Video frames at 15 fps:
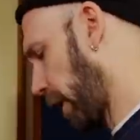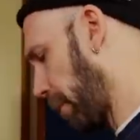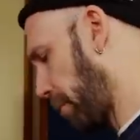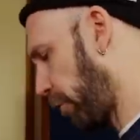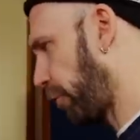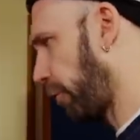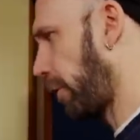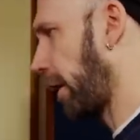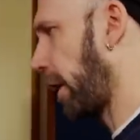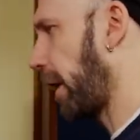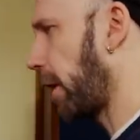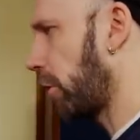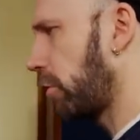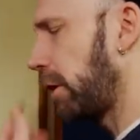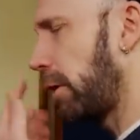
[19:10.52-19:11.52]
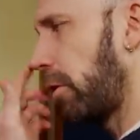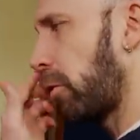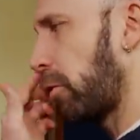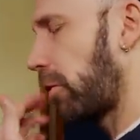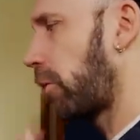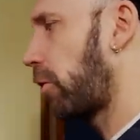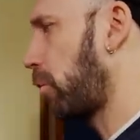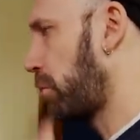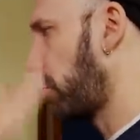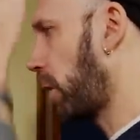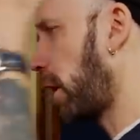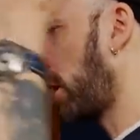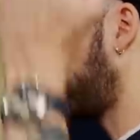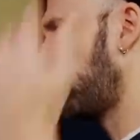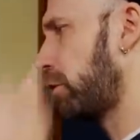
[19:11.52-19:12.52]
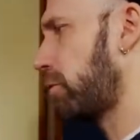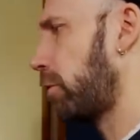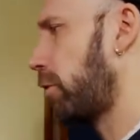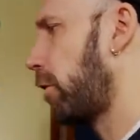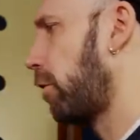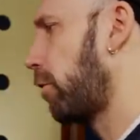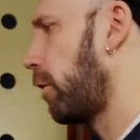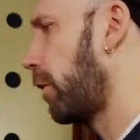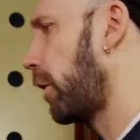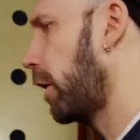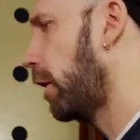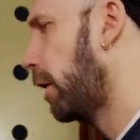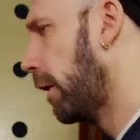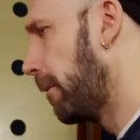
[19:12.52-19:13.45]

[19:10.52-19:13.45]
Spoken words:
Prefer that. I don't need those super high frequencies in there.